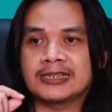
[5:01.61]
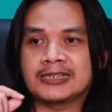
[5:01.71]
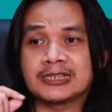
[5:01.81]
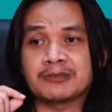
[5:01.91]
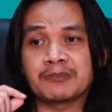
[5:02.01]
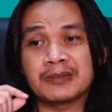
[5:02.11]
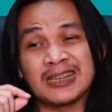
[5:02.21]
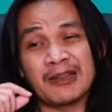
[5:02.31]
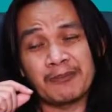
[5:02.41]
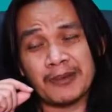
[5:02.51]
this is
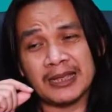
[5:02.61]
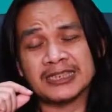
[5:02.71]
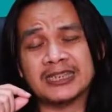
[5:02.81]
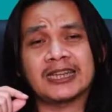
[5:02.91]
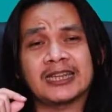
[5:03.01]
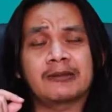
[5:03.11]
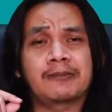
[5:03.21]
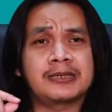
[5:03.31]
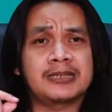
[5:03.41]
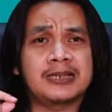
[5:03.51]

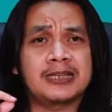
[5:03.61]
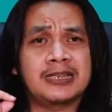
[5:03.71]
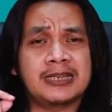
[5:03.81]
basically